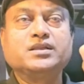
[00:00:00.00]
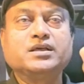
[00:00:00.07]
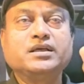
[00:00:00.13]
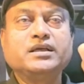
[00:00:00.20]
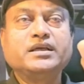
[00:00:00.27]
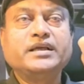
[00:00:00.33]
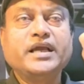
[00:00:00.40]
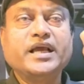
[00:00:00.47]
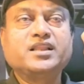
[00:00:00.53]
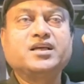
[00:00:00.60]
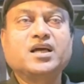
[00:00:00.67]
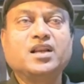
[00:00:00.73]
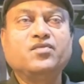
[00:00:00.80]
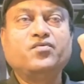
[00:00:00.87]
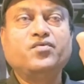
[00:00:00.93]
with
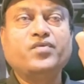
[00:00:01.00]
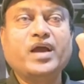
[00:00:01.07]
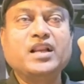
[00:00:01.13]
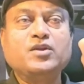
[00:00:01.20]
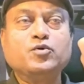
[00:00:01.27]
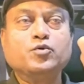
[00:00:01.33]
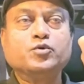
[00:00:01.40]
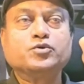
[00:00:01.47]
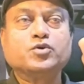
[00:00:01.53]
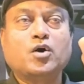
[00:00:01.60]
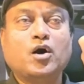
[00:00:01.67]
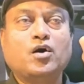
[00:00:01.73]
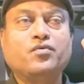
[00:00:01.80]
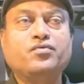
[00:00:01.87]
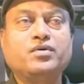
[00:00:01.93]
ethical values
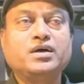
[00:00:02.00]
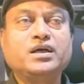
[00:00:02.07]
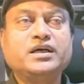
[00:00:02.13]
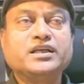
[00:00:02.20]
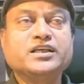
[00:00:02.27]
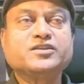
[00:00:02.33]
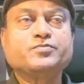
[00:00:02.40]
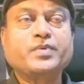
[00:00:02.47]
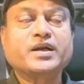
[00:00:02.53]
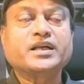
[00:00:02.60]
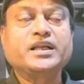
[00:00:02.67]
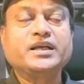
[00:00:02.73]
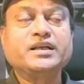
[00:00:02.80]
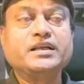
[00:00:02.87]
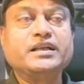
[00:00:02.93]
of
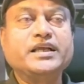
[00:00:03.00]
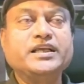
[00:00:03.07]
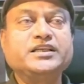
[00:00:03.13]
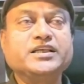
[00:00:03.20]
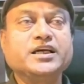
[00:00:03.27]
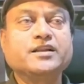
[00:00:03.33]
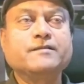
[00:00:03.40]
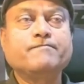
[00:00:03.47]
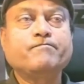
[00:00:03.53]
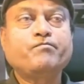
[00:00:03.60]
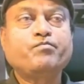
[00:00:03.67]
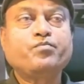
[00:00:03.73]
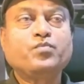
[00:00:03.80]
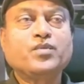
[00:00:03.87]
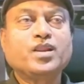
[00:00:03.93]
respecting nature,
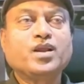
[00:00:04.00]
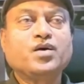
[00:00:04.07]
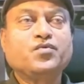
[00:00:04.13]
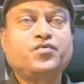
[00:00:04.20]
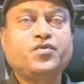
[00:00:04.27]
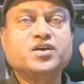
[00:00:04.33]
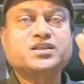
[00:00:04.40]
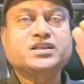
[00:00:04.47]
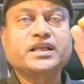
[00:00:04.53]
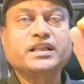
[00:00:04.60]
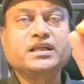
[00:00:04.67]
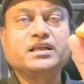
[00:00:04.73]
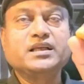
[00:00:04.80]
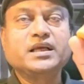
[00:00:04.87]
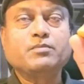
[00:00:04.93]

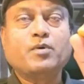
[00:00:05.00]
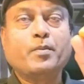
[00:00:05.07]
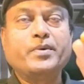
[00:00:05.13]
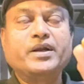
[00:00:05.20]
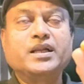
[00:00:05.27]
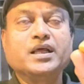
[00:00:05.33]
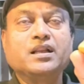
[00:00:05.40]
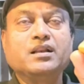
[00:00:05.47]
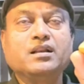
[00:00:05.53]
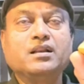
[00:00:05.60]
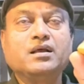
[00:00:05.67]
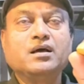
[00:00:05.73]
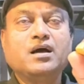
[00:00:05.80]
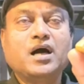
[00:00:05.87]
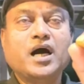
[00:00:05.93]
fostering
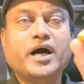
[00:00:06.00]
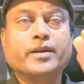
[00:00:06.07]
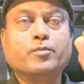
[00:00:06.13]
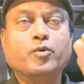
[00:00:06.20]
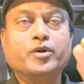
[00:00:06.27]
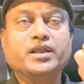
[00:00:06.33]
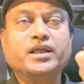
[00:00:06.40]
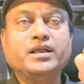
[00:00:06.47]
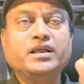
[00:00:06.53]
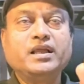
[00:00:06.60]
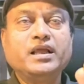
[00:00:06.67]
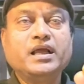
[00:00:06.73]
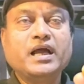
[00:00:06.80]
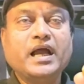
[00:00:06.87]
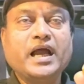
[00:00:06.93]
environmental harmony,
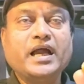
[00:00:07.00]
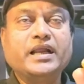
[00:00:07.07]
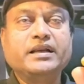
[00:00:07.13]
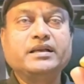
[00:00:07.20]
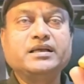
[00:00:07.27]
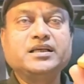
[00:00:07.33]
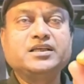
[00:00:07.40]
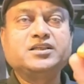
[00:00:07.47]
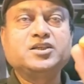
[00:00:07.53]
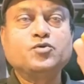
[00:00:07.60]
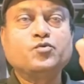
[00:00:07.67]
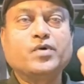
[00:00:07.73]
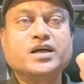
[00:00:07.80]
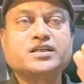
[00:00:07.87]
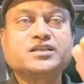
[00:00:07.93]
and
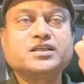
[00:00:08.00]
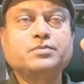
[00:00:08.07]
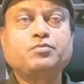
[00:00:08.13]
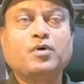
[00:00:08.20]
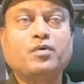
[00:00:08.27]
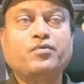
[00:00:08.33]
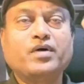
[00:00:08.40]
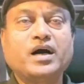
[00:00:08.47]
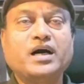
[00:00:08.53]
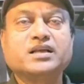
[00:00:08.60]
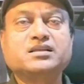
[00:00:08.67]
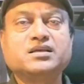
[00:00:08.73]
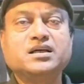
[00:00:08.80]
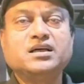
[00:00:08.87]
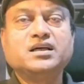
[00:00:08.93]
stewardship of
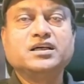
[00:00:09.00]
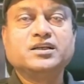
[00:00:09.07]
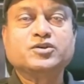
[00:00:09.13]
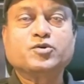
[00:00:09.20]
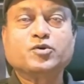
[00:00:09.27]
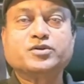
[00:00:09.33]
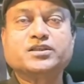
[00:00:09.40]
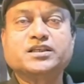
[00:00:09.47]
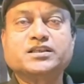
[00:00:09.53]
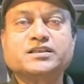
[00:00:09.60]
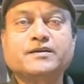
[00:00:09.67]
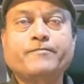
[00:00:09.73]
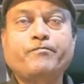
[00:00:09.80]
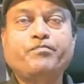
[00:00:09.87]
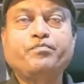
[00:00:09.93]
earth
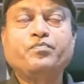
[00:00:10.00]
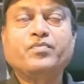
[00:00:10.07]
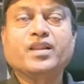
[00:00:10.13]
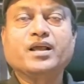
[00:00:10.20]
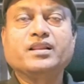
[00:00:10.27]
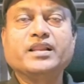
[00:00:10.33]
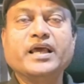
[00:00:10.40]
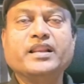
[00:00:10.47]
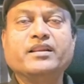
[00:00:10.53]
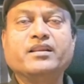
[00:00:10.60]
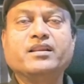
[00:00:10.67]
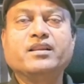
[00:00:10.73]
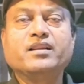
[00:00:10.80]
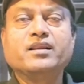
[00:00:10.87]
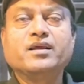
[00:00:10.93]
resources.
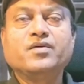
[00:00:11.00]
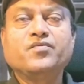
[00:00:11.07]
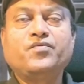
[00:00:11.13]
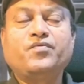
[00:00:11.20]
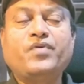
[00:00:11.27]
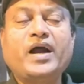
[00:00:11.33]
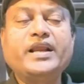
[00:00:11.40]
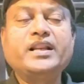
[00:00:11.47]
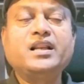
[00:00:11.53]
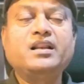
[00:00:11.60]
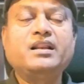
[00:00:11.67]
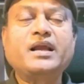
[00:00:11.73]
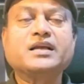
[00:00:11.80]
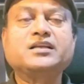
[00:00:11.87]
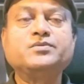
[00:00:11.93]
Then,
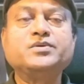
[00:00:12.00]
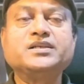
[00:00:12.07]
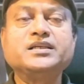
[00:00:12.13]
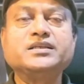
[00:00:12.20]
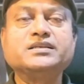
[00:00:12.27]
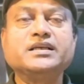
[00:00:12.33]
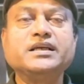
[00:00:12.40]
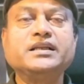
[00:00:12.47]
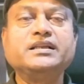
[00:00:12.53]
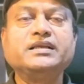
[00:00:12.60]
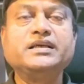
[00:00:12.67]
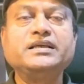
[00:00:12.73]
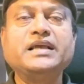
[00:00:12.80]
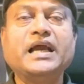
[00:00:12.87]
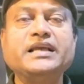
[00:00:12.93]
final activities
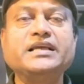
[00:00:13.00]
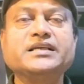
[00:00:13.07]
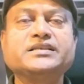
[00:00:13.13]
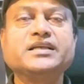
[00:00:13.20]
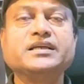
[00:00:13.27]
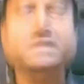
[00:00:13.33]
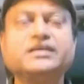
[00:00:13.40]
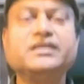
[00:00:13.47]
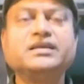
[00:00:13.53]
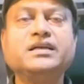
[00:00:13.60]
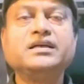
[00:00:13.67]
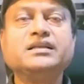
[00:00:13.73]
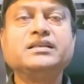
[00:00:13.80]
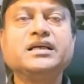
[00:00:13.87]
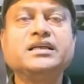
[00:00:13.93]
in EIA study,
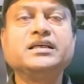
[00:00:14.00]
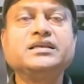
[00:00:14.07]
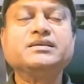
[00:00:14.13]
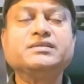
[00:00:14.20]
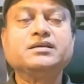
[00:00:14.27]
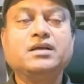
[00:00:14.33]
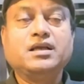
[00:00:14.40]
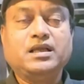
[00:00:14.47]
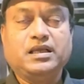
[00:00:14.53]
that is,